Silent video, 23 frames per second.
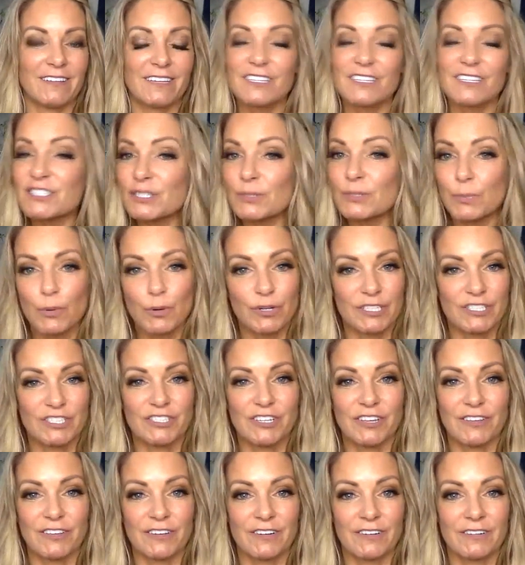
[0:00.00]
let's support each
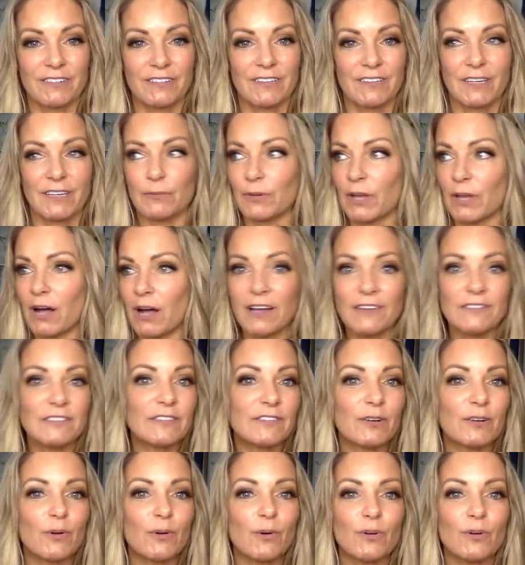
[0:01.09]
other. We all have
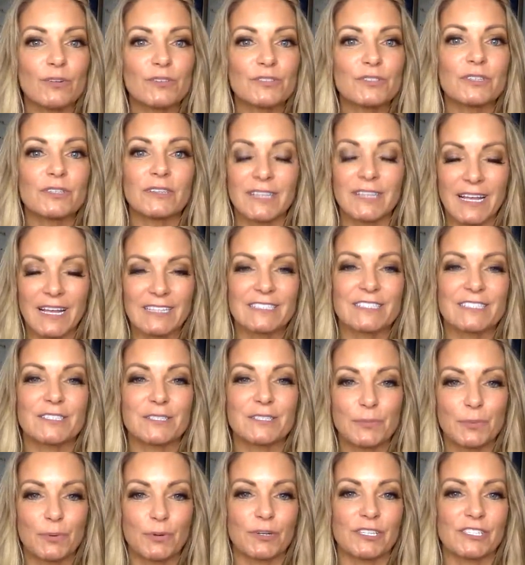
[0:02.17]
different goals. Let's
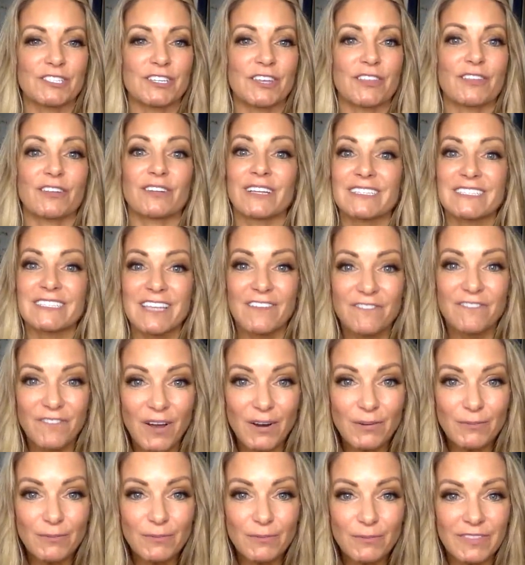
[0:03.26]
support each other. Let's have
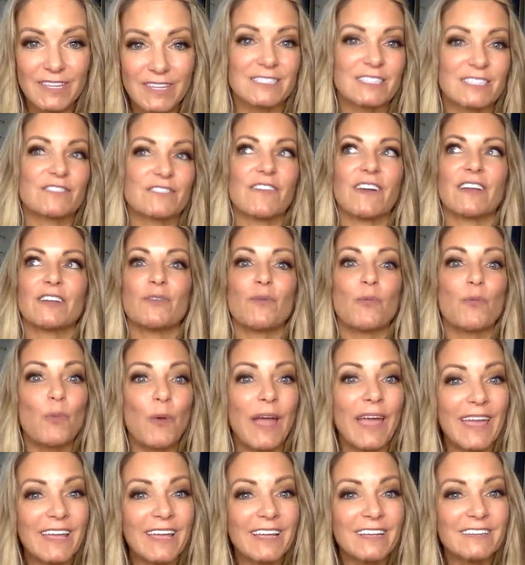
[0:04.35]
fun with this. Let's find a
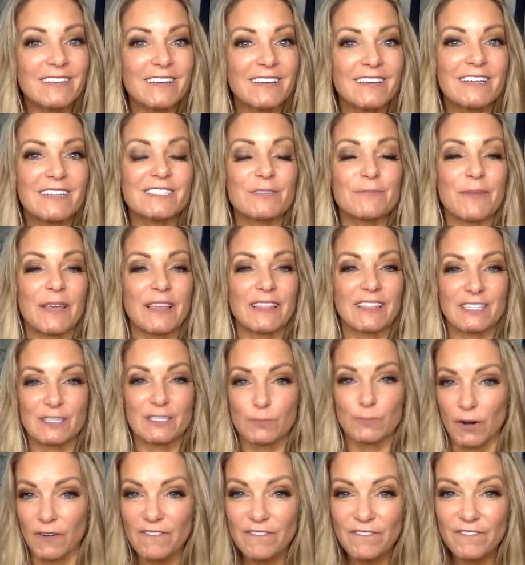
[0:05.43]
way to make this
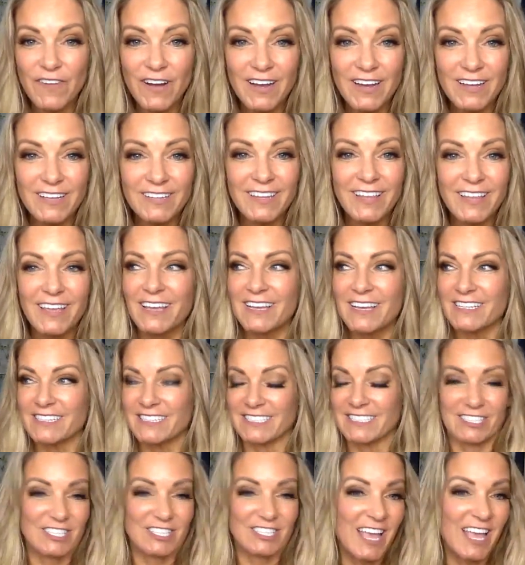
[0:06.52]
more fun, to
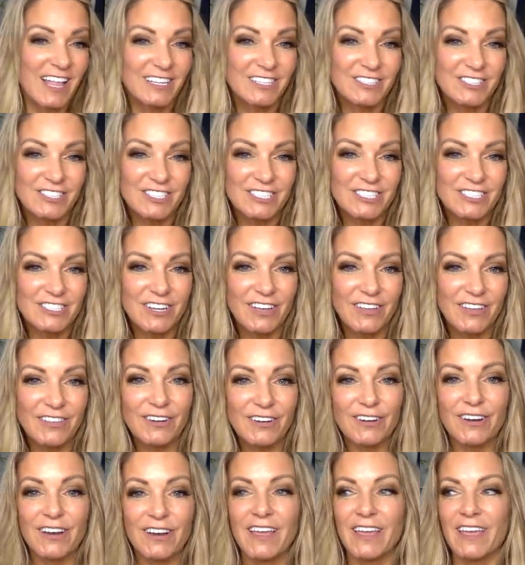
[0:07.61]
challenge each
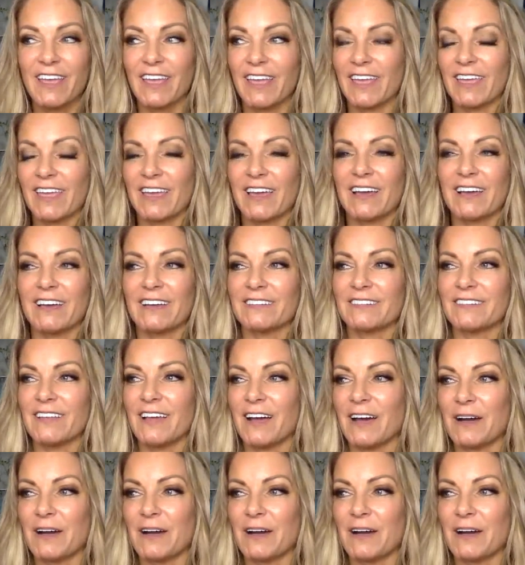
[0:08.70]
other, and